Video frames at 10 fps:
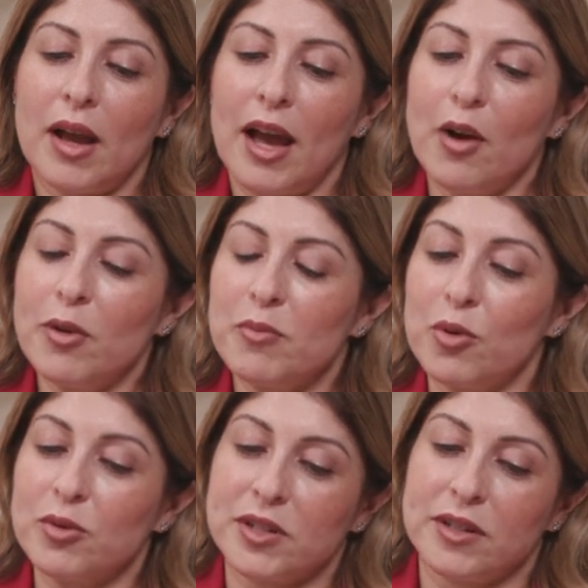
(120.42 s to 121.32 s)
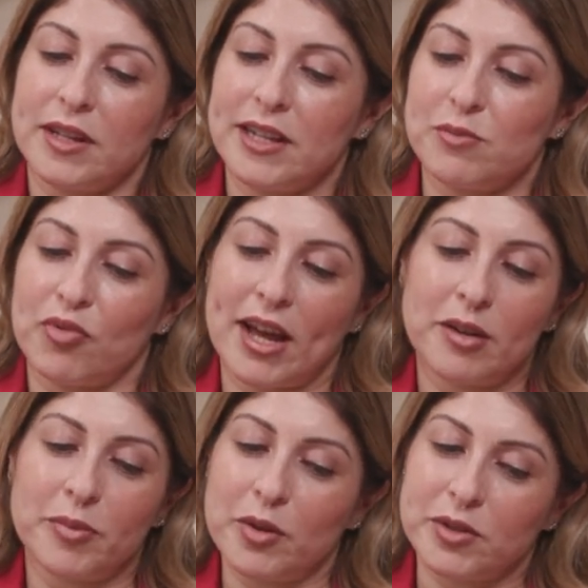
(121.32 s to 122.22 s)
how important is
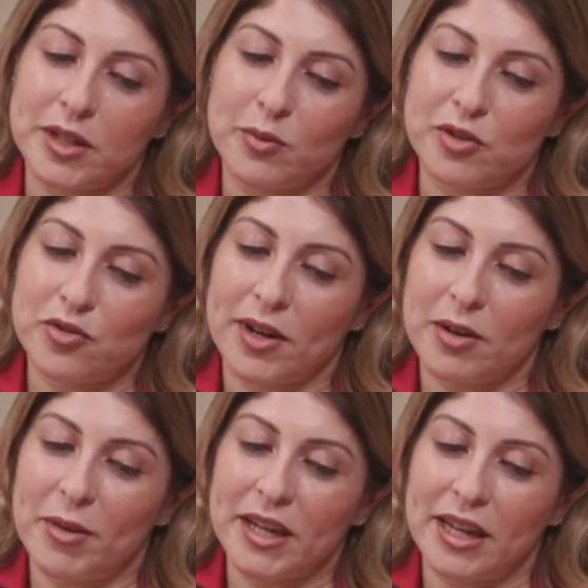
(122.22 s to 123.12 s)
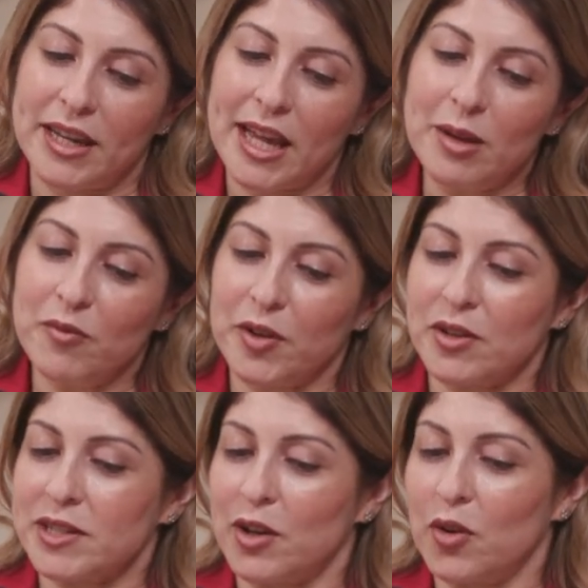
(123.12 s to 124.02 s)
brand building when trying to make a name for
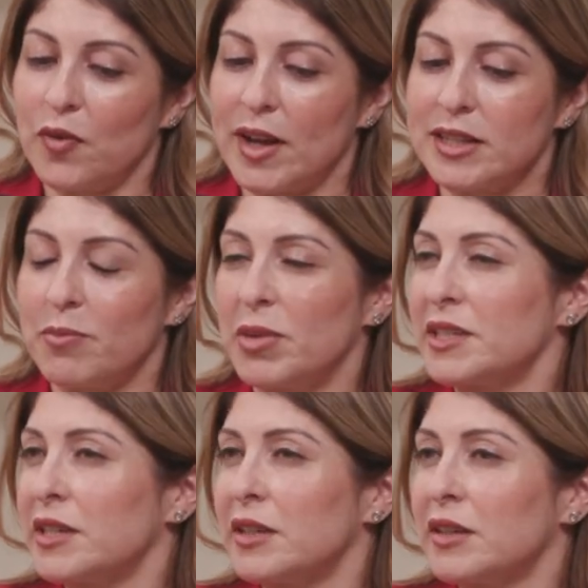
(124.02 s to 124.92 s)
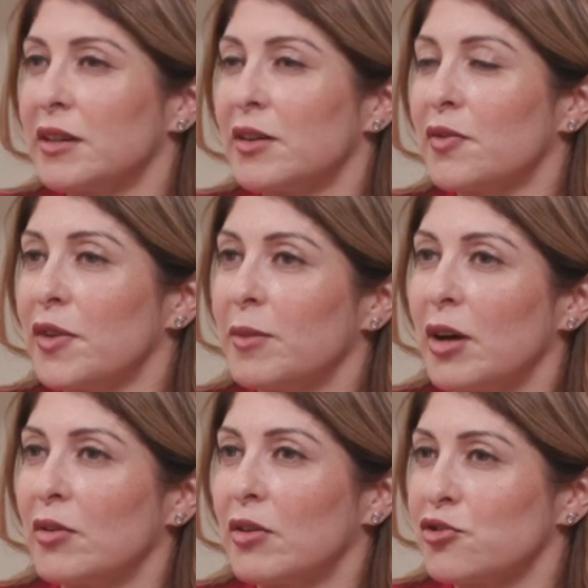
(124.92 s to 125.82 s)
yourself as a budding
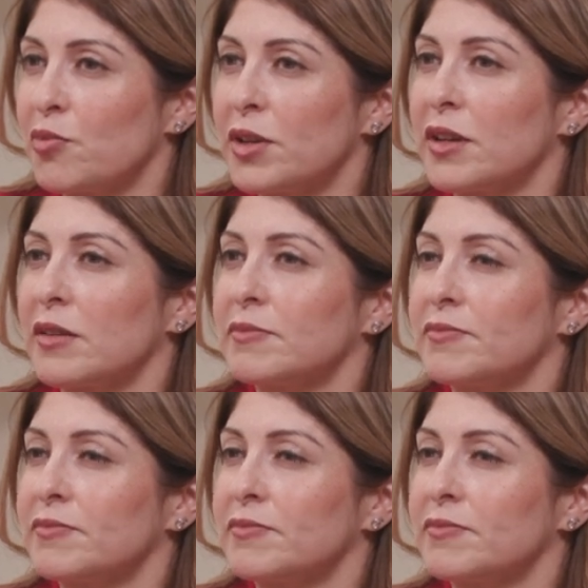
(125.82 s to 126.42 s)
female entrepreneur?